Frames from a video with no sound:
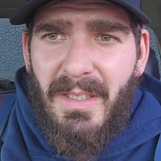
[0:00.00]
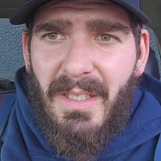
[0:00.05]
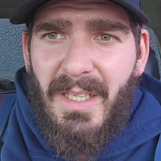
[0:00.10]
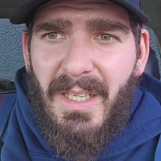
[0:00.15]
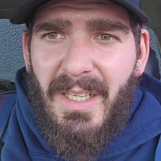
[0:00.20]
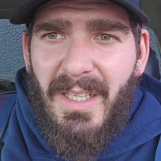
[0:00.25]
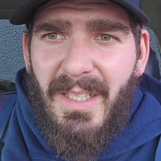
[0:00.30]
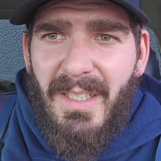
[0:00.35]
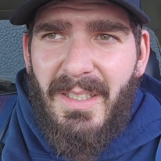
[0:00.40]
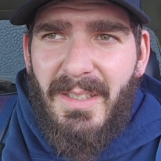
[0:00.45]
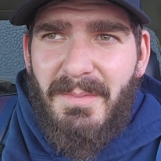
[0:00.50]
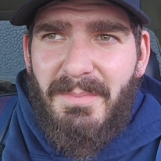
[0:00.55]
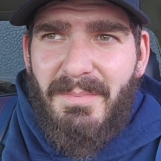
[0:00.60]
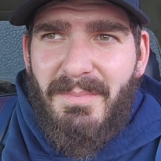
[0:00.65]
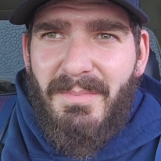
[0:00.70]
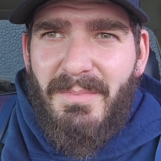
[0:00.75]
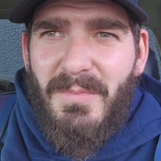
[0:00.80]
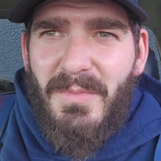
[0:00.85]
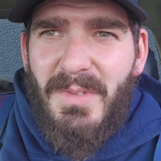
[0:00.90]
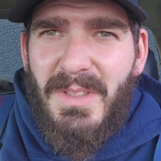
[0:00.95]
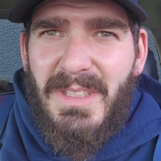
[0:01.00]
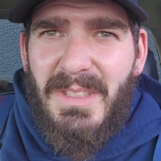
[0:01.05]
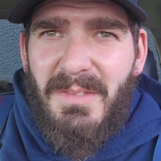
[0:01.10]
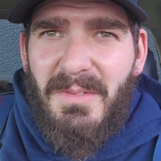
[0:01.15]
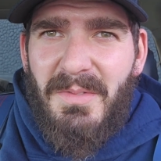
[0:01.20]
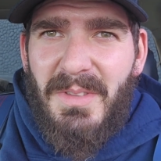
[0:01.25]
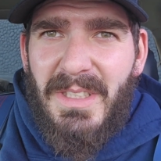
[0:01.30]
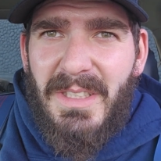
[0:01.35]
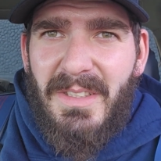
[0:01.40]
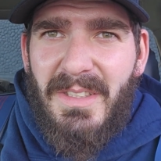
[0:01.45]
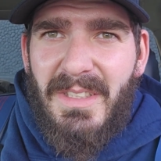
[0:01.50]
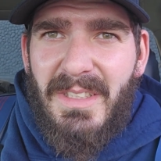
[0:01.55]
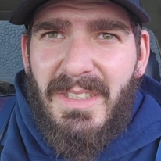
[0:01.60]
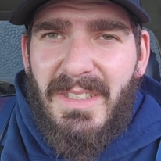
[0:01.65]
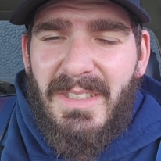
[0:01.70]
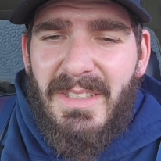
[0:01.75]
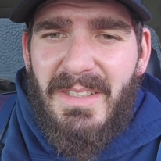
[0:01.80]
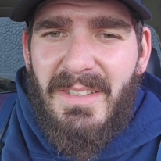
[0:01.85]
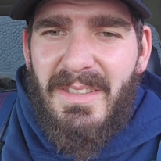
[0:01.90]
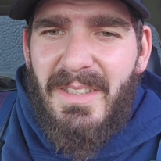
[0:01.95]
Wasn't
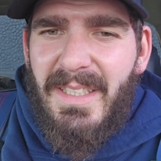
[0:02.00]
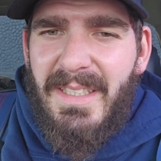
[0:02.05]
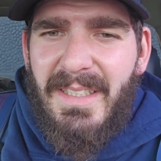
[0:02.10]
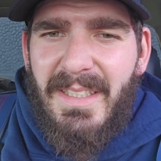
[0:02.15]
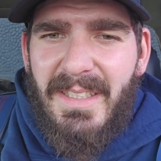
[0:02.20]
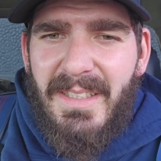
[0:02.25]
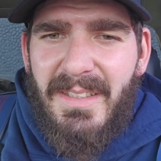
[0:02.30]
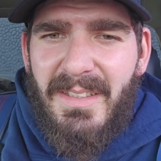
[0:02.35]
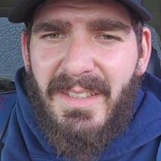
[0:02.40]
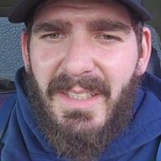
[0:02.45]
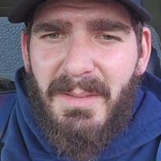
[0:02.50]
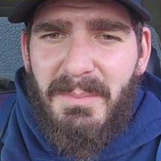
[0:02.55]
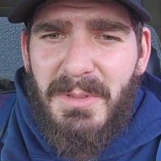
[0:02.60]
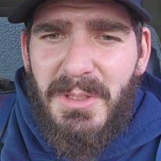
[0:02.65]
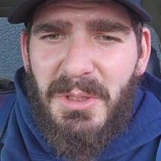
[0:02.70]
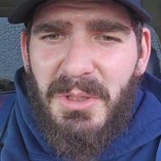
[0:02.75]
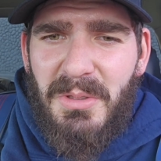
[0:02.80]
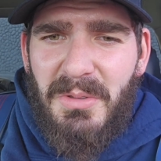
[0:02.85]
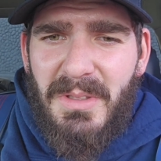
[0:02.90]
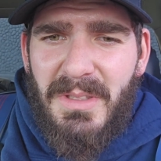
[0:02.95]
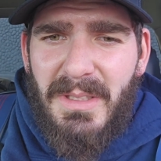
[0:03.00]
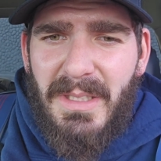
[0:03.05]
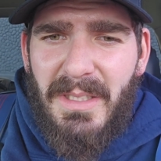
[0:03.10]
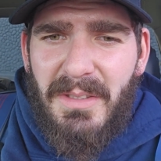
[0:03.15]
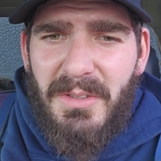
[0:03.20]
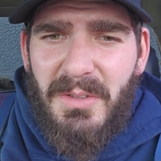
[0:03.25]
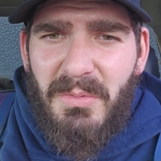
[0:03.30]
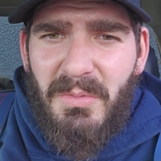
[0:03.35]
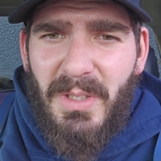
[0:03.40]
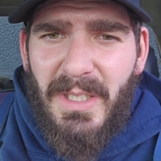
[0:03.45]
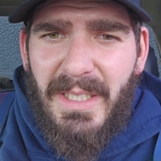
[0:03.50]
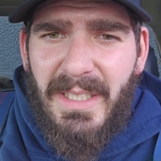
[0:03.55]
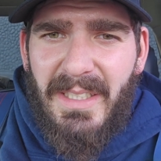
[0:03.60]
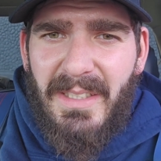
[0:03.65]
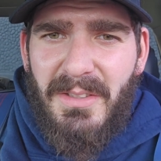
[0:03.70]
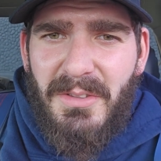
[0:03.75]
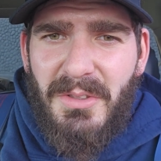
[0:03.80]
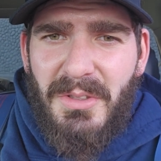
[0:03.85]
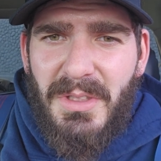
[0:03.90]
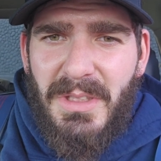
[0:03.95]
very, like, they didn't let me shoot it down the
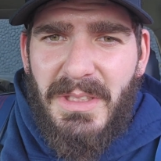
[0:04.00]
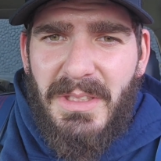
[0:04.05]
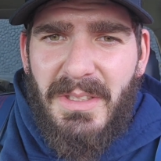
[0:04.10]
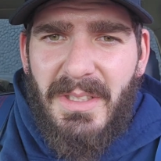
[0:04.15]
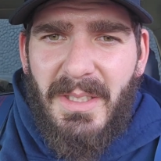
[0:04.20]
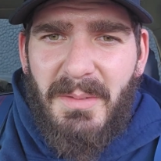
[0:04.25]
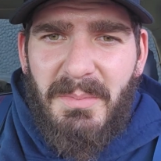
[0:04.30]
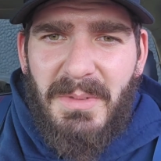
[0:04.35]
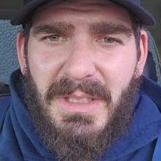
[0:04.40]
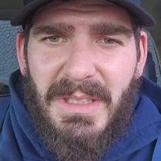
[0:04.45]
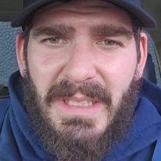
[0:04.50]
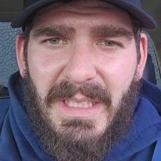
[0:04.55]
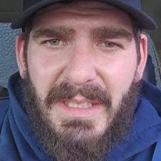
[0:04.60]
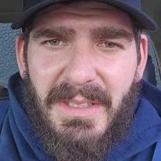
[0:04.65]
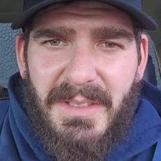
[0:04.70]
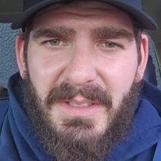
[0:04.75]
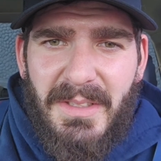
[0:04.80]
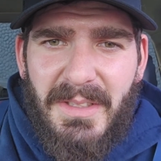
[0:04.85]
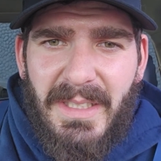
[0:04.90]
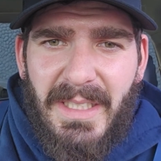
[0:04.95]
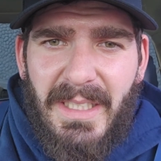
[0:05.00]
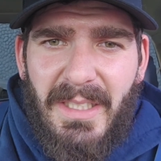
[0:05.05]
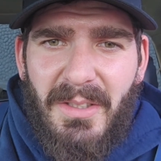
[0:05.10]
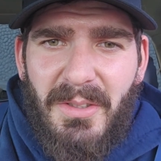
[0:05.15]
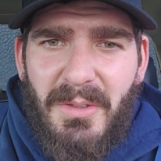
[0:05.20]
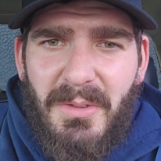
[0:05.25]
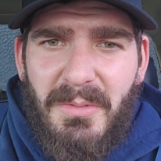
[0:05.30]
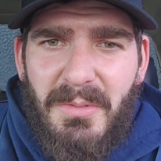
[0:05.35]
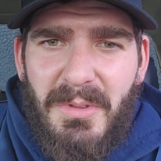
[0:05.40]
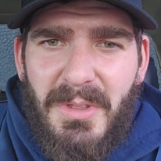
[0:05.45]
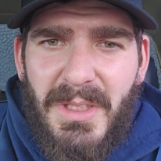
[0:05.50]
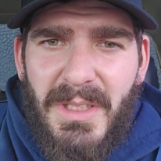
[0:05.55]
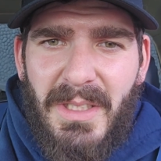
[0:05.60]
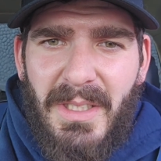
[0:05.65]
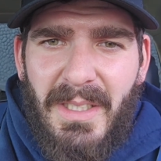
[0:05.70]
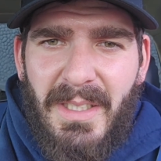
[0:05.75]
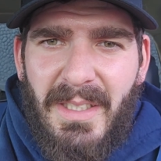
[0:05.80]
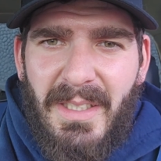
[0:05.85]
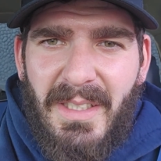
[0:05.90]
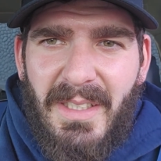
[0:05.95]
range, didn't let me test it out.
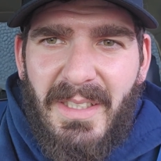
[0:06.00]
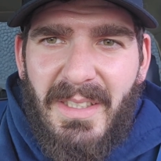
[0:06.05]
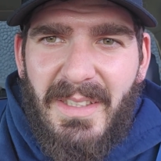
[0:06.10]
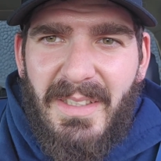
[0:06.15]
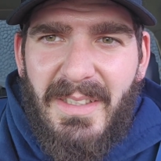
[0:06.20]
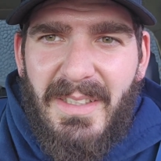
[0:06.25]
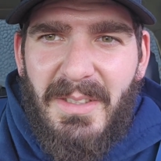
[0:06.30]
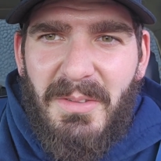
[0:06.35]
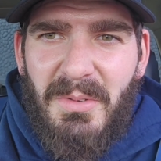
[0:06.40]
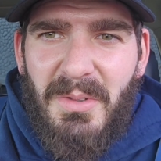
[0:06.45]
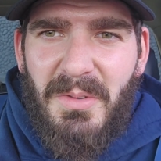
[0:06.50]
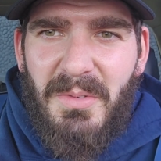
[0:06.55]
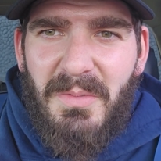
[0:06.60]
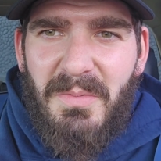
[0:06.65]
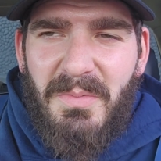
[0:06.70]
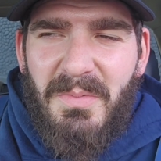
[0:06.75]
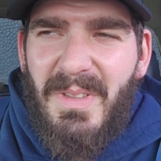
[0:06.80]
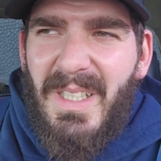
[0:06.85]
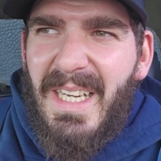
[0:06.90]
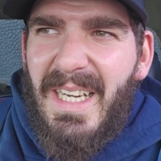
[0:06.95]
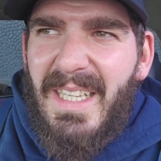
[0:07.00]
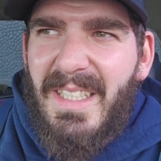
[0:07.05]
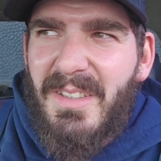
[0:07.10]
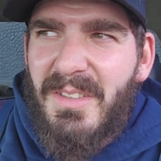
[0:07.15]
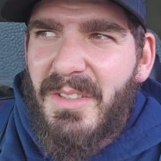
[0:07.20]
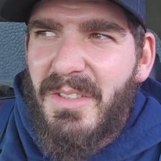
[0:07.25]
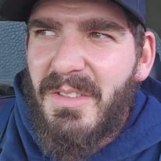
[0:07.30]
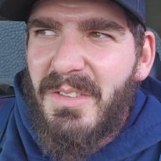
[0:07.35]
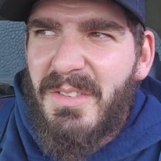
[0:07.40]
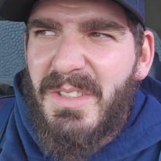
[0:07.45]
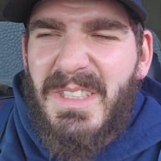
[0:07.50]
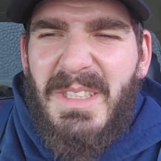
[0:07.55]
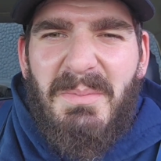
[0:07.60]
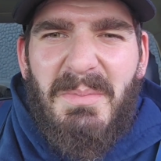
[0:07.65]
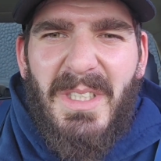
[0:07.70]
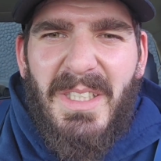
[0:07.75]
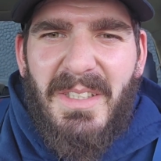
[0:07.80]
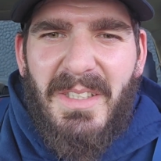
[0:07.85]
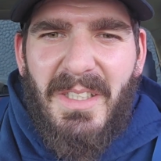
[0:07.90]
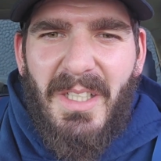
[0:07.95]
They were, I don't know,
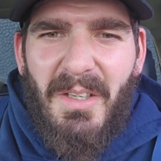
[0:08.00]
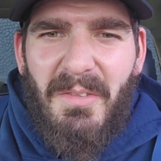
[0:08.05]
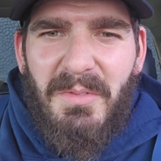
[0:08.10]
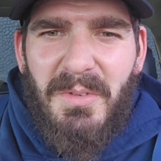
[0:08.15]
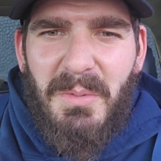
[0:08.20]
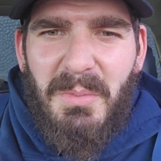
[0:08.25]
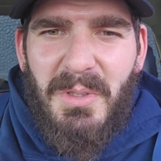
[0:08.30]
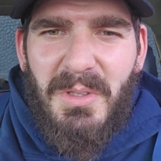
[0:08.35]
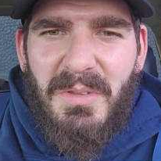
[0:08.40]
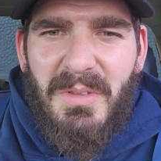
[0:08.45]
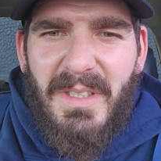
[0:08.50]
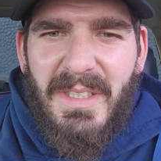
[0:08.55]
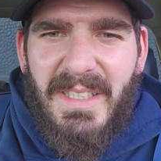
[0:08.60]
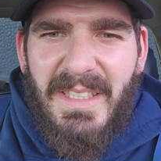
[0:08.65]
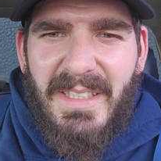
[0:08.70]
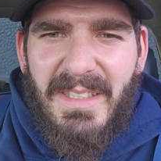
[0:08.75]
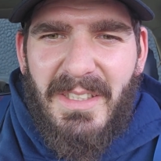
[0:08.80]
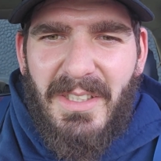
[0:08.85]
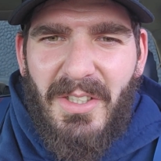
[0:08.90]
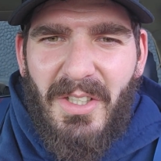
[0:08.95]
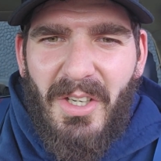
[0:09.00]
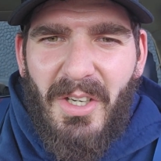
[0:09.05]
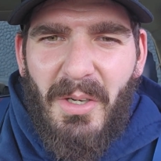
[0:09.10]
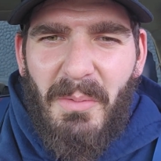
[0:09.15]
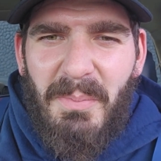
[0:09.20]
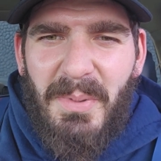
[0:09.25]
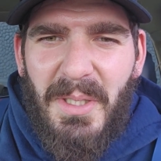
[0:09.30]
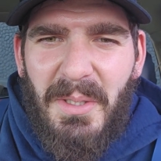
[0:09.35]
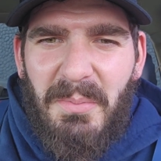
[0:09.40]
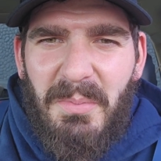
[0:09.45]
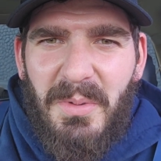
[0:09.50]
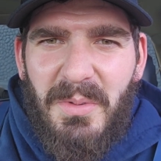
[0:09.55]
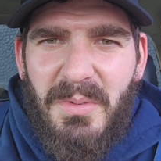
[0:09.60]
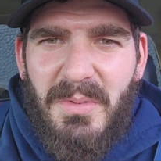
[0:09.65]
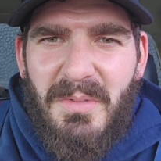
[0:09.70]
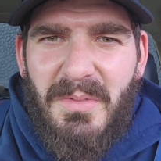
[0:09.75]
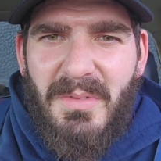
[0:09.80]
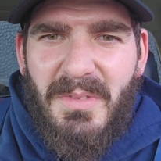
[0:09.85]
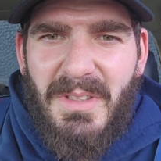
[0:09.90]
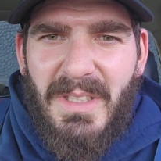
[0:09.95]
seemed uncomfortable. Like, you had to call
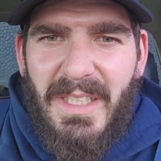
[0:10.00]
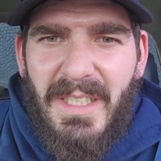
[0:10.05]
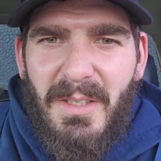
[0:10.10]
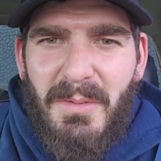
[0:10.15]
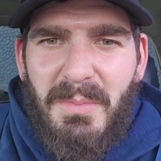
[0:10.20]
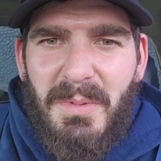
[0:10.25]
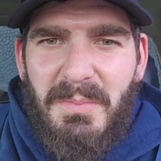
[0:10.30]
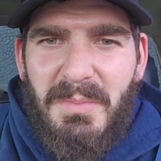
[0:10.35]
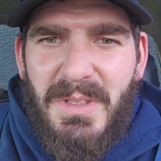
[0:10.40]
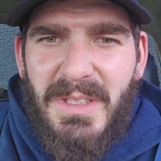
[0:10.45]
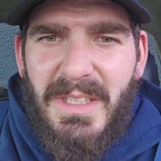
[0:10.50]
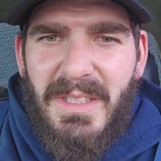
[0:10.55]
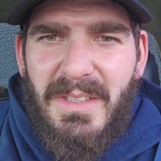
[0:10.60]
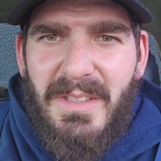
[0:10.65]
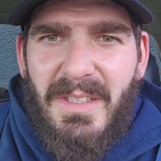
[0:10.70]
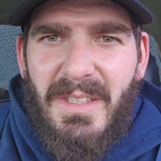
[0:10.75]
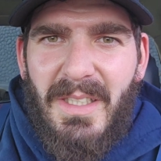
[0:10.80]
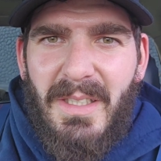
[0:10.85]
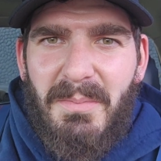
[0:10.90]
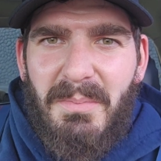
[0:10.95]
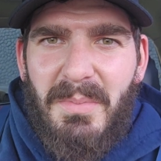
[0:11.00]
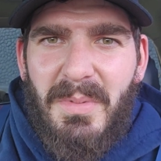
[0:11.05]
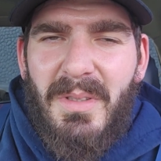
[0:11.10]
people to help them set it up.